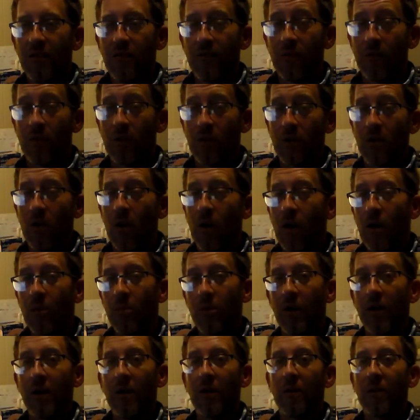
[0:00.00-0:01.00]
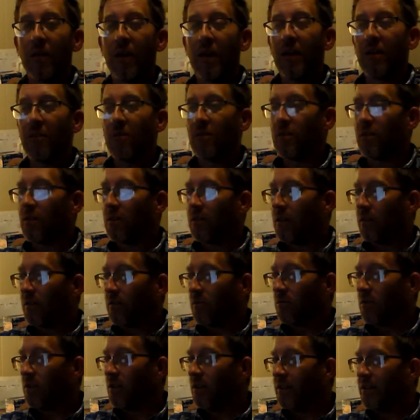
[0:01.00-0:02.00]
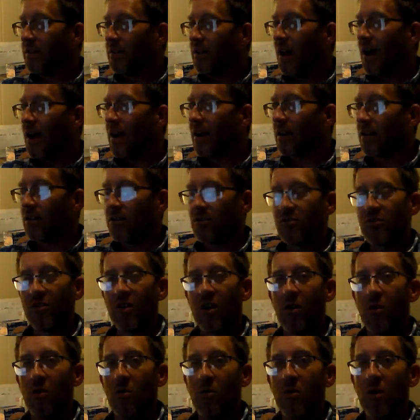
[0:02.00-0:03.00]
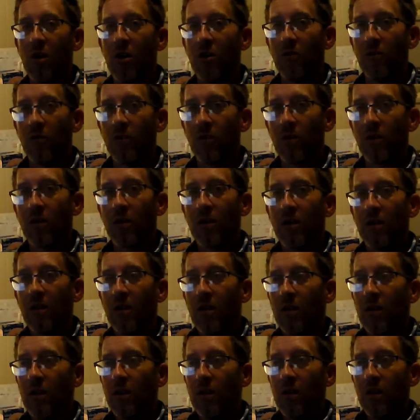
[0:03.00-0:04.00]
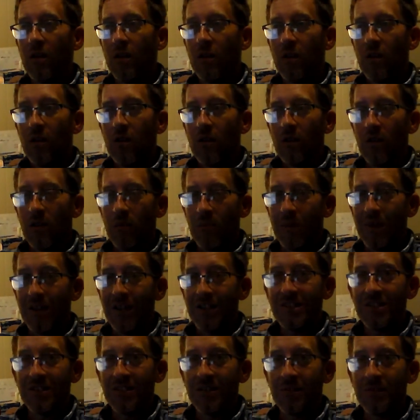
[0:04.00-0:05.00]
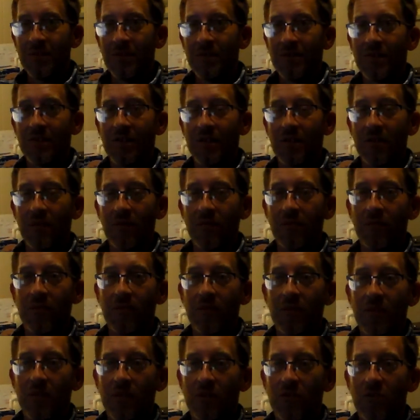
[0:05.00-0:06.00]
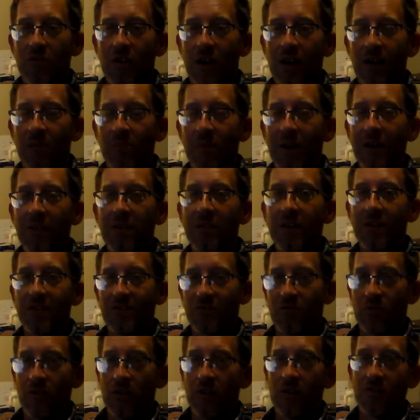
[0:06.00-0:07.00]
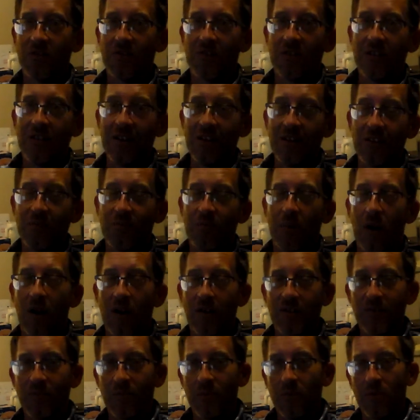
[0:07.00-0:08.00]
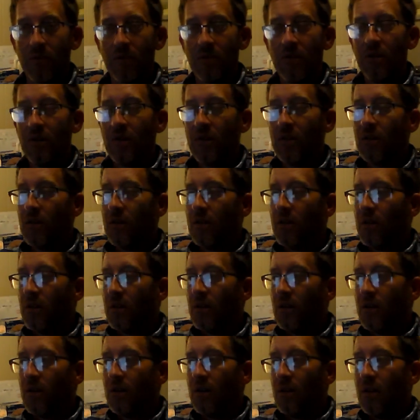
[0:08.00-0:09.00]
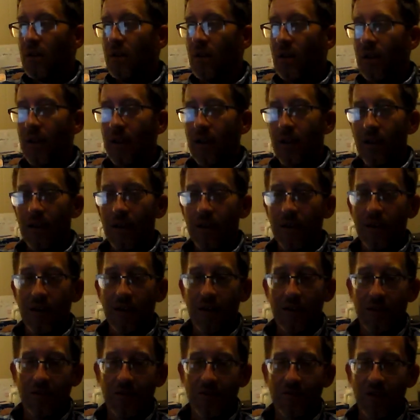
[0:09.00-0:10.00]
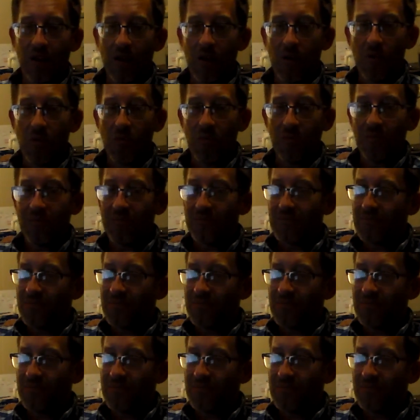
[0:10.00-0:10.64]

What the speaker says: for a carburetor, they had really tight control over emissions and trying to make things run as lean as possible. And so,